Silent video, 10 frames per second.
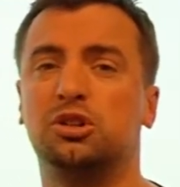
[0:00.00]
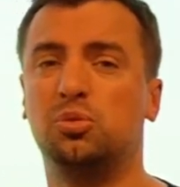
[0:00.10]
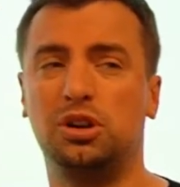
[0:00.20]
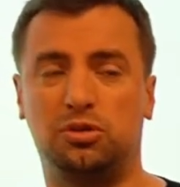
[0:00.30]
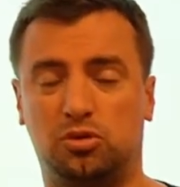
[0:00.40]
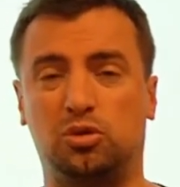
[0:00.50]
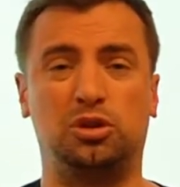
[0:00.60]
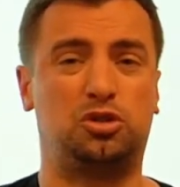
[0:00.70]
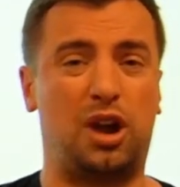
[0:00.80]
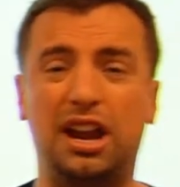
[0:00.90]
and we're
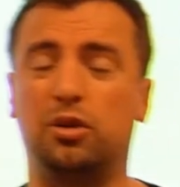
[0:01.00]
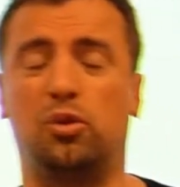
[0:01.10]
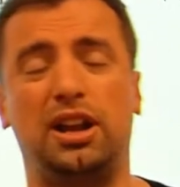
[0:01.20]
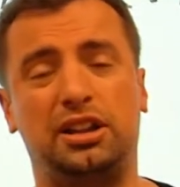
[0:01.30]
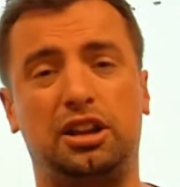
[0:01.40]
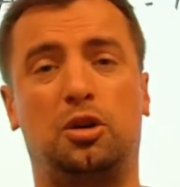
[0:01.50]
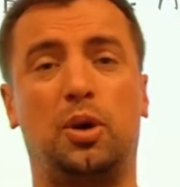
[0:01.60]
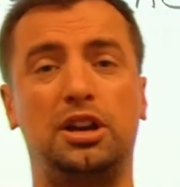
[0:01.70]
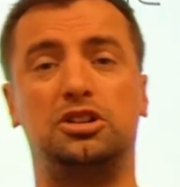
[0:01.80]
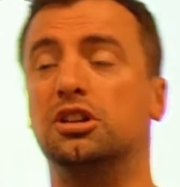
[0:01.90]
trying to write the
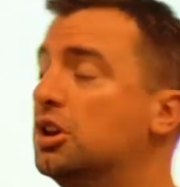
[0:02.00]
equation.